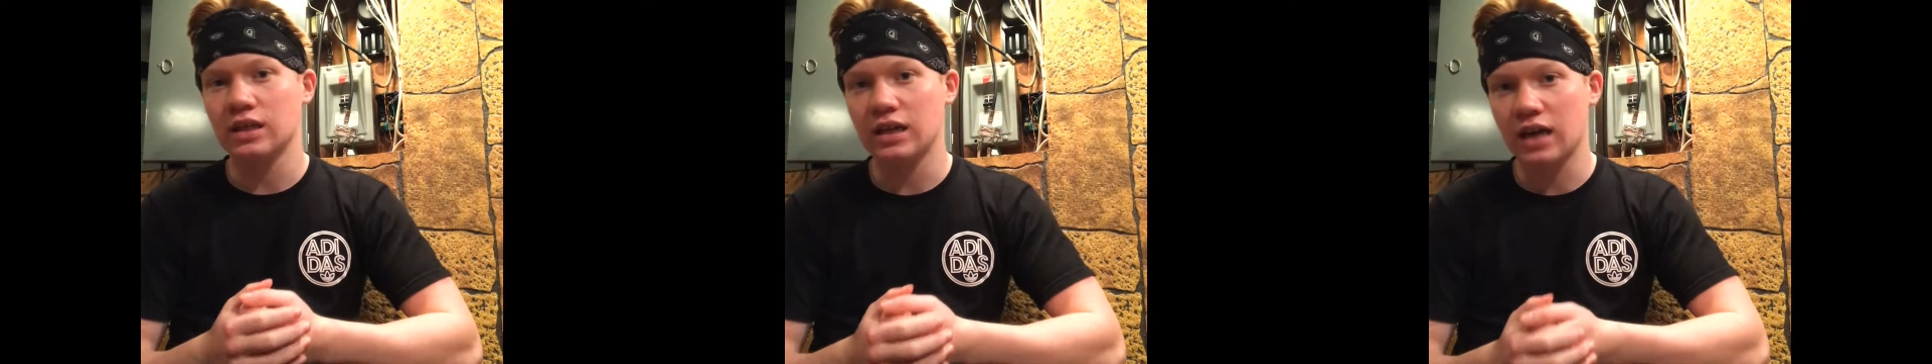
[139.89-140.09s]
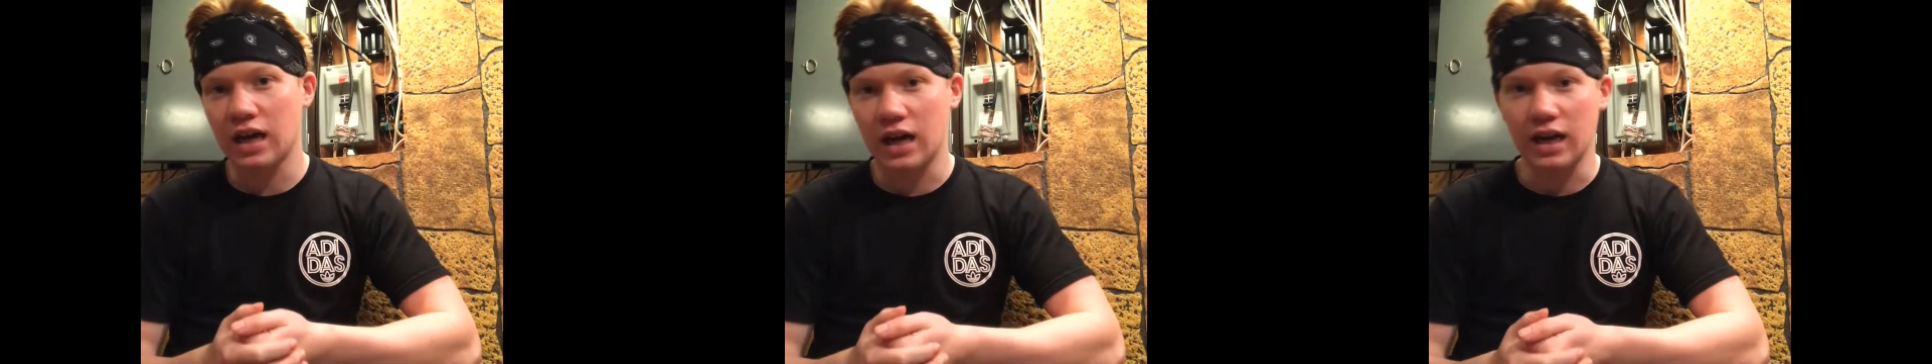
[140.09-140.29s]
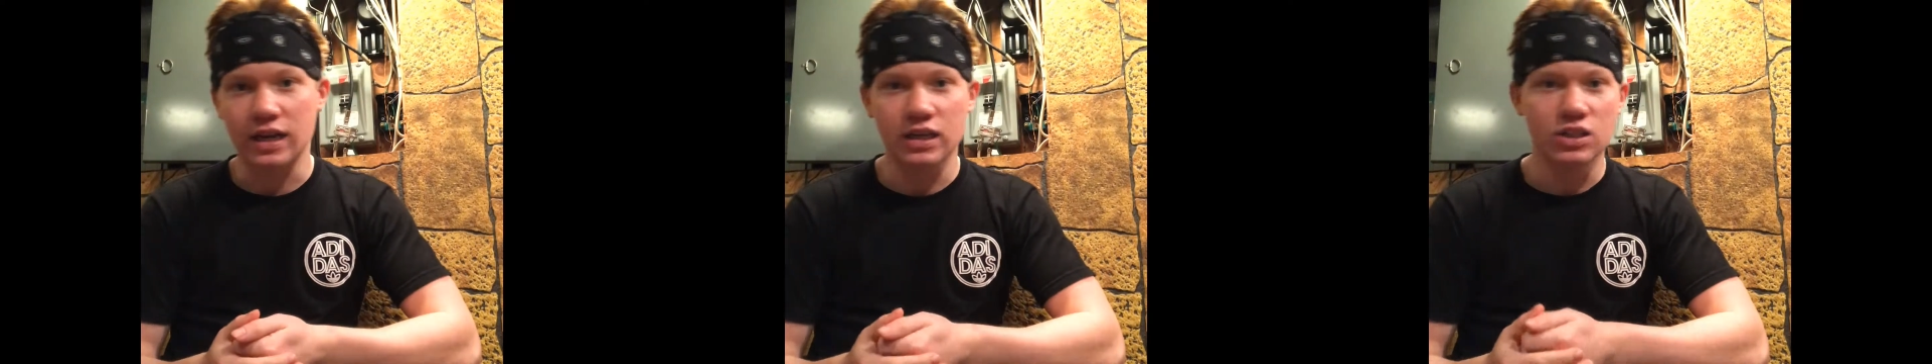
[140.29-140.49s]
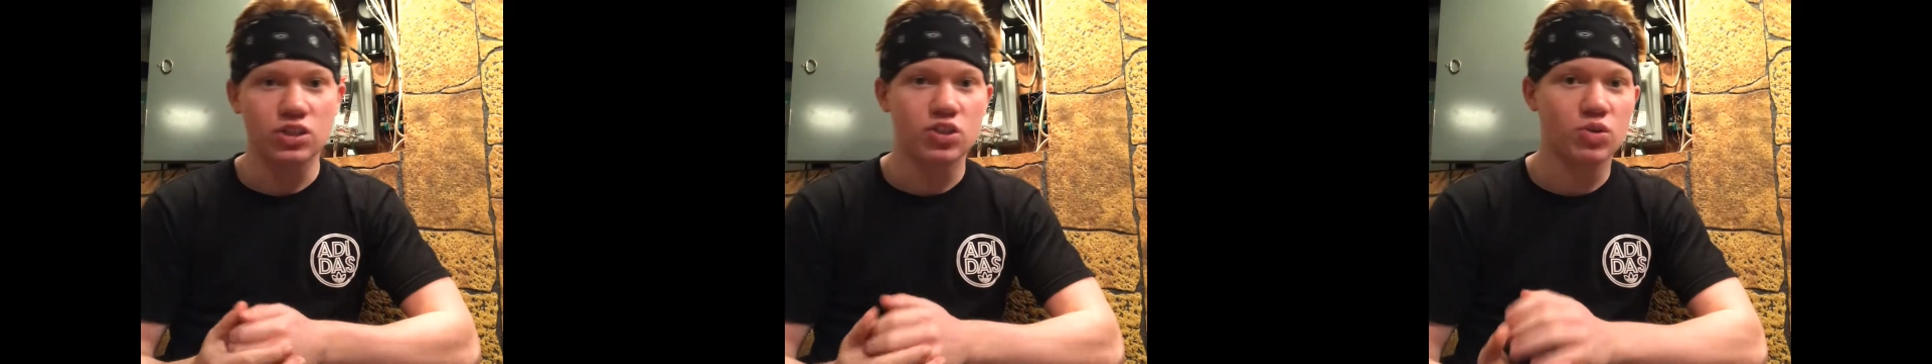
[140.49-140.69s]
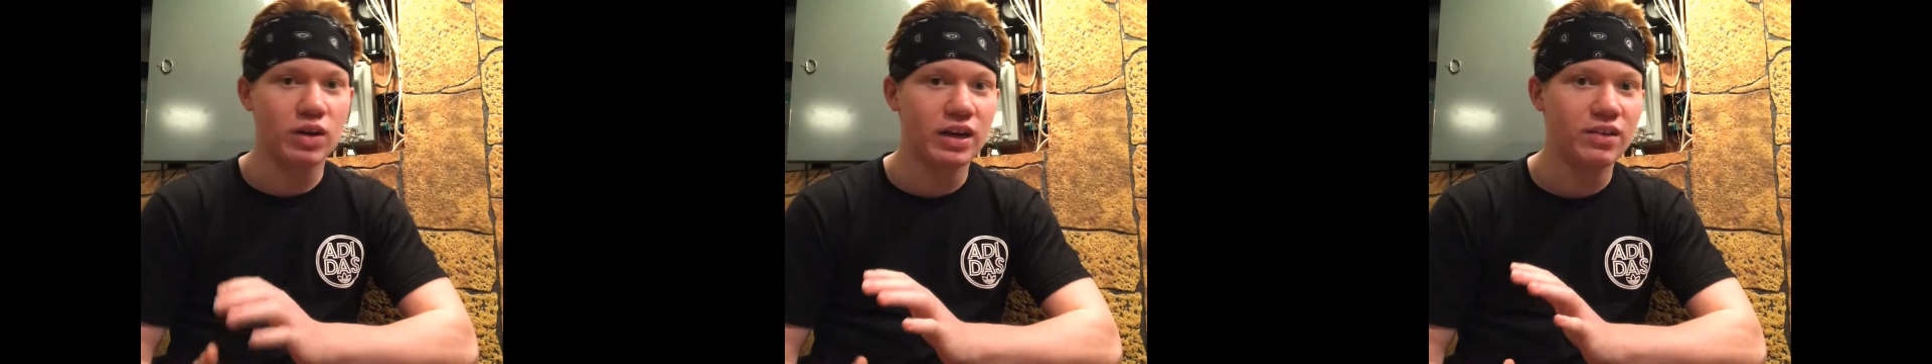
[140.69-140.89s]
God,
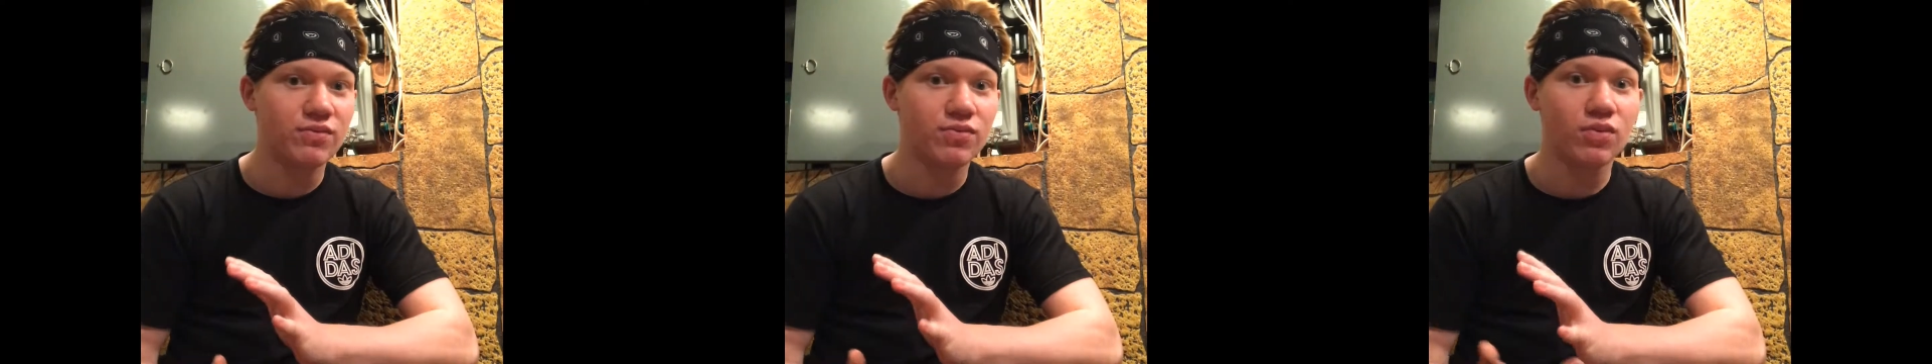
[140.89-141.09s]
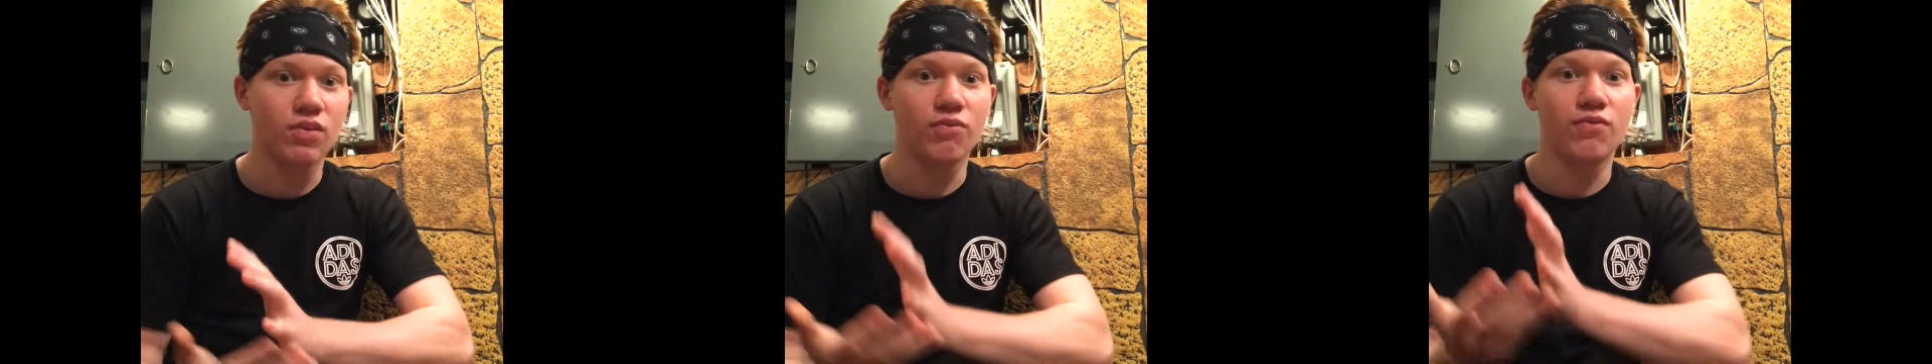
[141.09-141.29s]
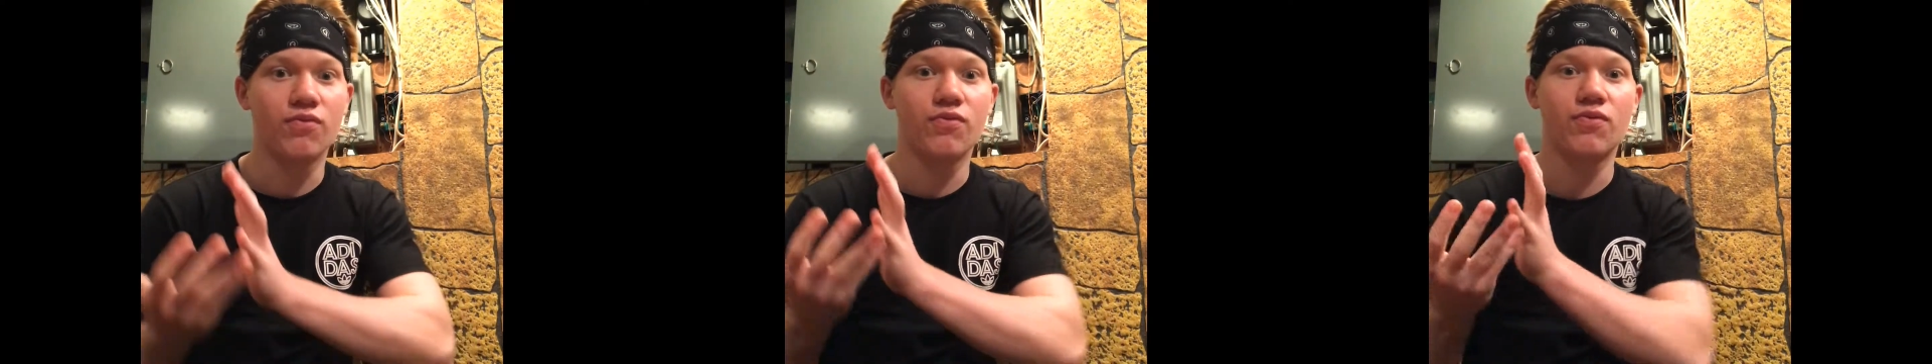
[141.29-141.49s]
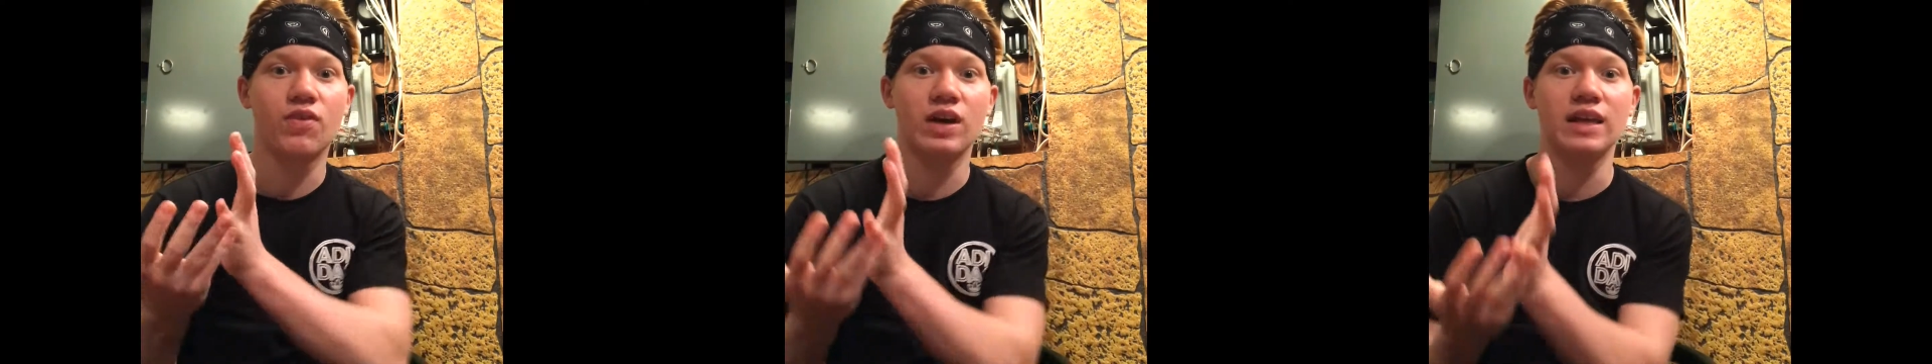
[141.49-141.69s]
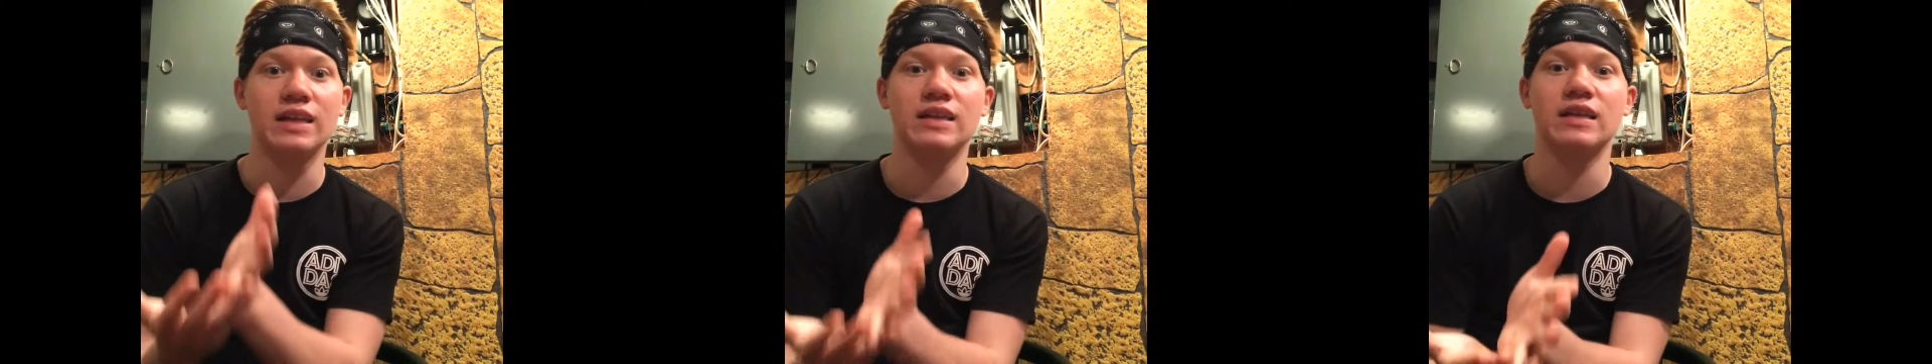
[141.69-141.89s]
training for a
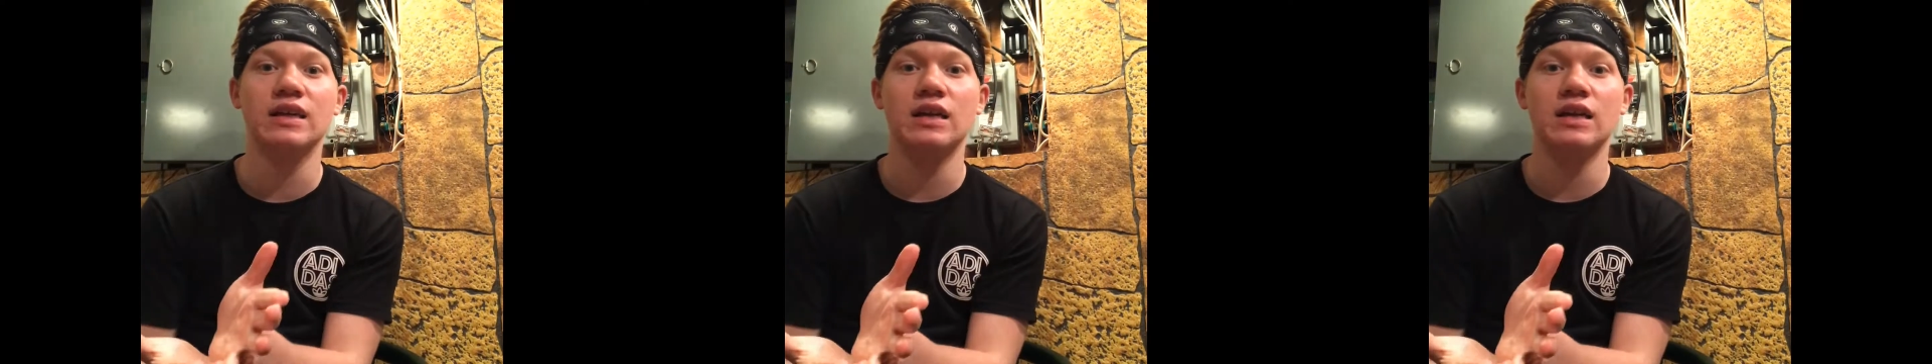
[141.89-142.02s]
fight,